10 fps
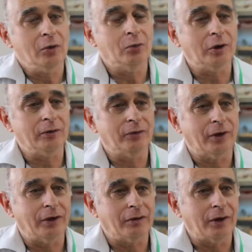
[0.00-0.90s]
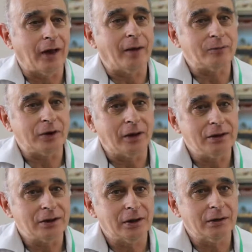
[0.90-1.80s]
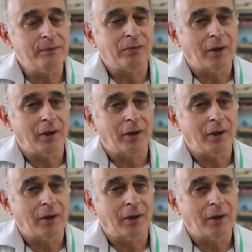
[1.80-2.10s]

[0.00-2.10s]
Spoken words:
One of the gaps I see